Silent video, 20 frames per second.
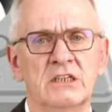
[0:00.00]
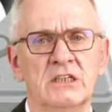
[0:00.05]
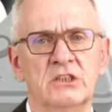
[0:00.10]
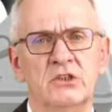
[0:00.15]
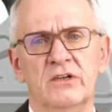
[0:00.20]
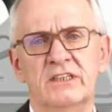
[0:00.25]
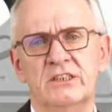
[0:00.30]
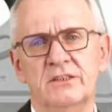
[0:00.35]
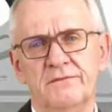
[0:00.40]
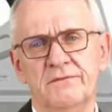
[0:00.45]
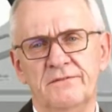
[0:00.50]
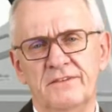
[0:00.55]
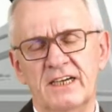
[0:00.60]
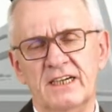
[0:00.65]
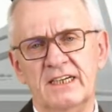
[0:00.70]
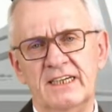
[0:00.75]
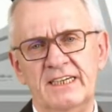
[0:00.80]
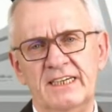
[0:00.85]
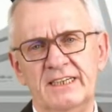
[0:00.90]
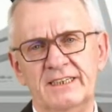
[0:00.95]
So it's a
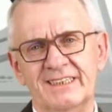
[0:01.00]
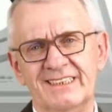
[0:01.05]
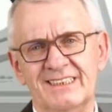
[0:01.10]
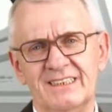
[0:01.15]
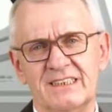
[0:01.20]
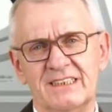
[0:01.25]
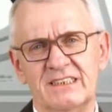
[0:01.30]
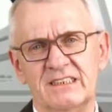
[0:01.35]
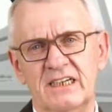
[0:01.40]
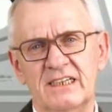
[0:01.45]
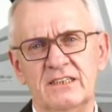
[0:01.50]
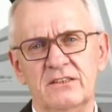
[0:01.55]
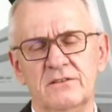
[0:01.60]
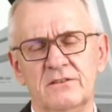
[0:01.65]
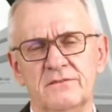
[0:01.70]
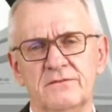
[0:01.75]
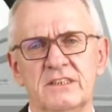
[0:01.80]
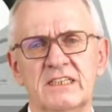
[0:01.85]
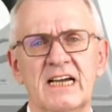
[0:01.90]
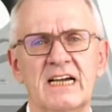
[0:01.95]
very kind
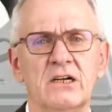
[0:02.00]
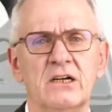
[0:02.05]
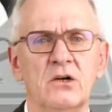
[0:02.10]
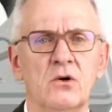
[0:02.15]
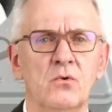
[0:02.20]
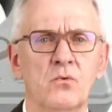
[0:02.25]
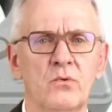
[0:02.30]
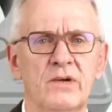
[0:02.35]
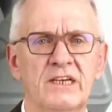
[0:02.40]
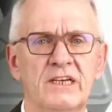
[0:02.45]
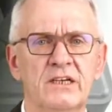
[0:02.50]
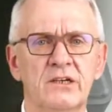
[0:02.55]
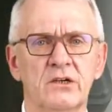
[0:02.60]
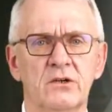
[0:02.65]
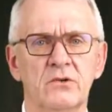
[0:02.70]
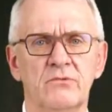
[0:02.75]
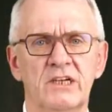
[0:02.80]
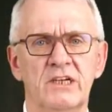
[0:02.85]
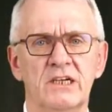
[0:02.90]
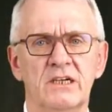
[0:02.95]
of narrow
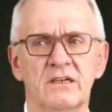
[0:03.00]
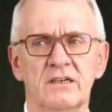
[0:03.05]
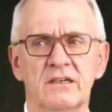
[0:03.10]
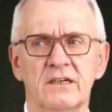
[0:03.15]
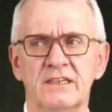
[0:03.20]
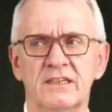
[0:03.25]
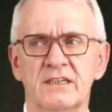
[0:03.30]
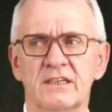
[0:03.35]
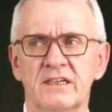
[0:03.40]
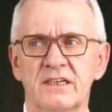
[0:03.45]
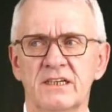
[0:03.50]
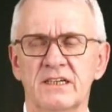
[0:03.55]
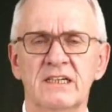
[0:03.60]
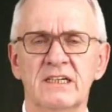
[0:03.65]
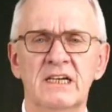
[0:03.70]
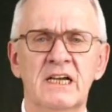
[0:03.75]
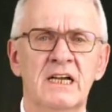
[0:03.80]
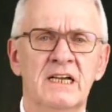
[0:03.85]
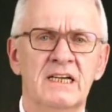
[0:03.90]
window we are in here.